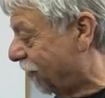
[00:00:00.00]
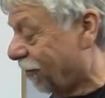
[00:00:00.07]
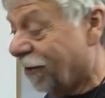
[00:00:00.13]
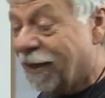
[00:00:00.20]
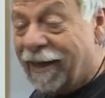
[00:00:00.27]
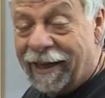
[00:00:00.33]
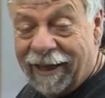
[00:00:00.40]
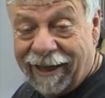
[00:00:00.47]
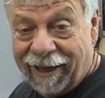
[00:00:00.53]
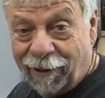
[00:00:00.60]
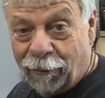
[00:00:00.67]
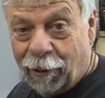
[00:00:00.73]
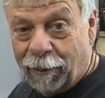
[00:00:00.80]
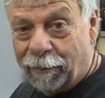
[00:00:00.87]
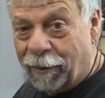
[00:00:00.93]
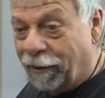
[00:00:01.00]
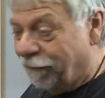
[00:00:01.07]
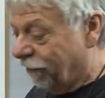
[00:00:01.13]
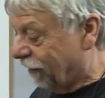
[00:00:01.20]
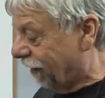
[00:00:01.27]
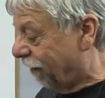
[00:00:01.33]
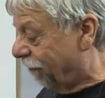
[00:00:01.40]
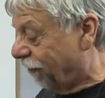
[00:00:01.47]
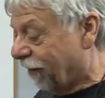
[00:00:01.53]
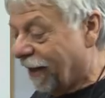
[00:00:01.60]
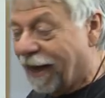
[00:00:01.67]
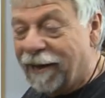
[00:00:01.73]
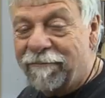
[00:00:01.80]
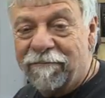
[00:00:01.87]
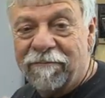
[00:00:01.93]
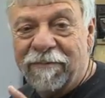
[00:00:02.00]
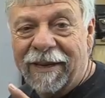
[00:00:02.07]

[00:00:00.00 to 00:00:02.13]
so it'll work perfectly for that.